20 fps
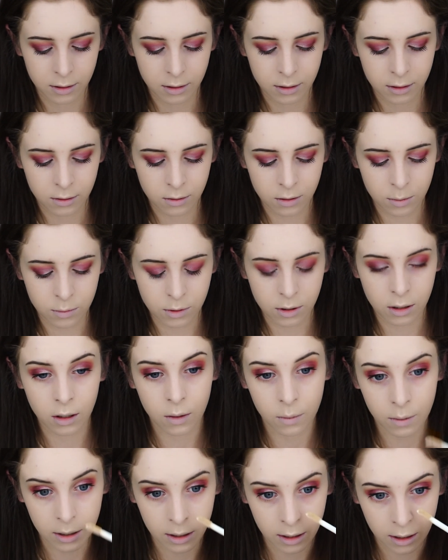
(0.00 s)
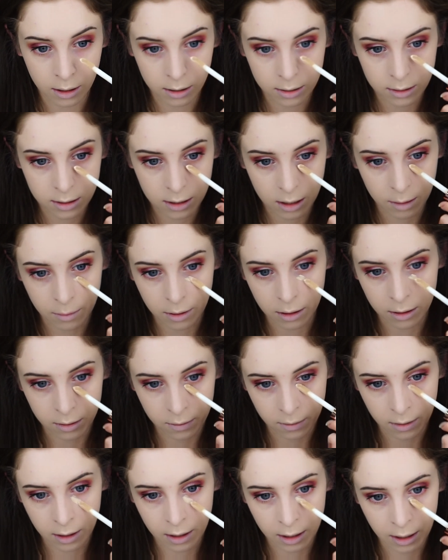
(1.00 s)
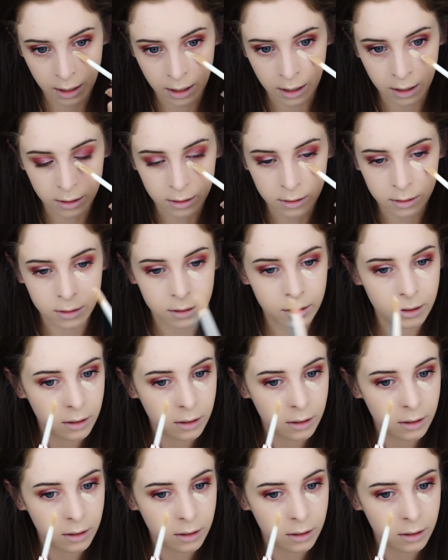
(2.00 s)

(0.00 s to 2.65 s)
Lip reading: I'm just gonna go in and conceal my under eye and